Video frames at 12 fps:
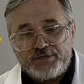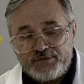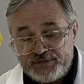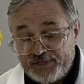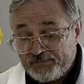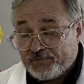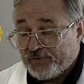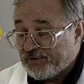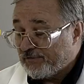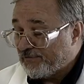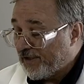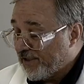it. You could get burned.
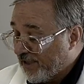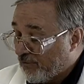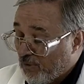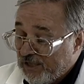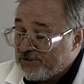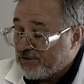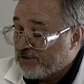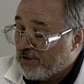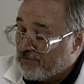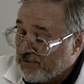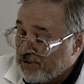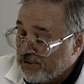In fact, you got to watch
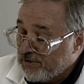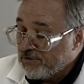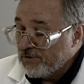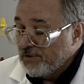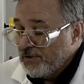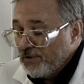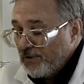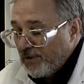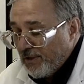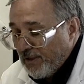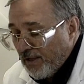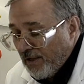yourself with these.
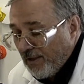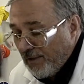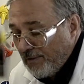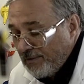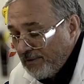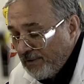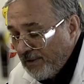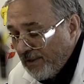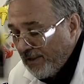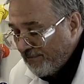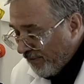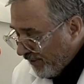
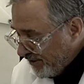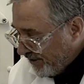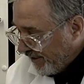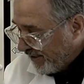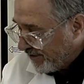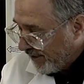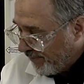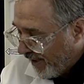If I want to set this up